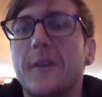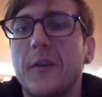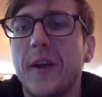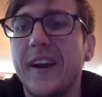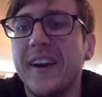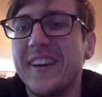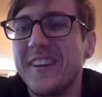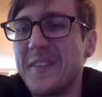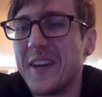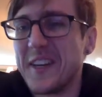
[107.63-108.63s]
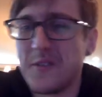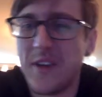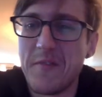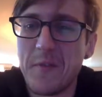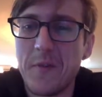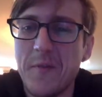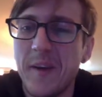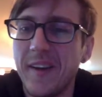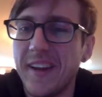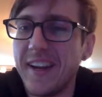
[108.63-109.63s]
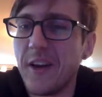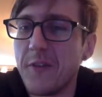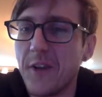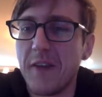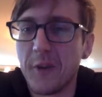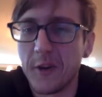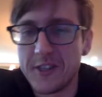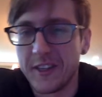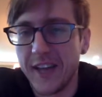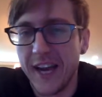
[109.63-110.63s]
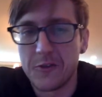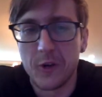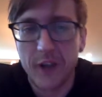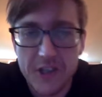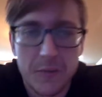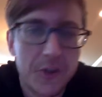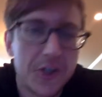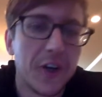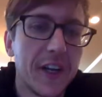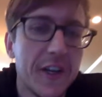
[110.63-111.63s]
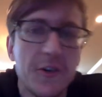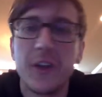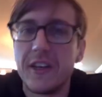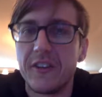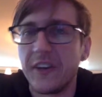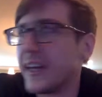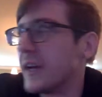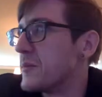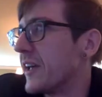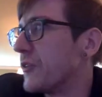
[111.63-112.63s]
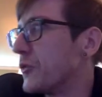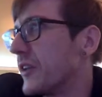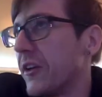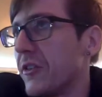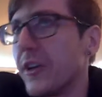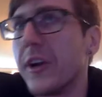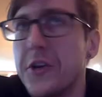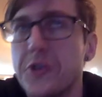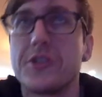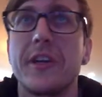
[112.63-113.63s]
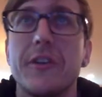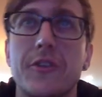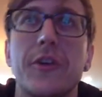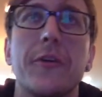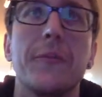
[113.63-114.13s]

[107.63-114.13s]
Right? Because we've been, if you're not focused on the actual customer journey, it's really easy to get obsessed with things that are interesting to you.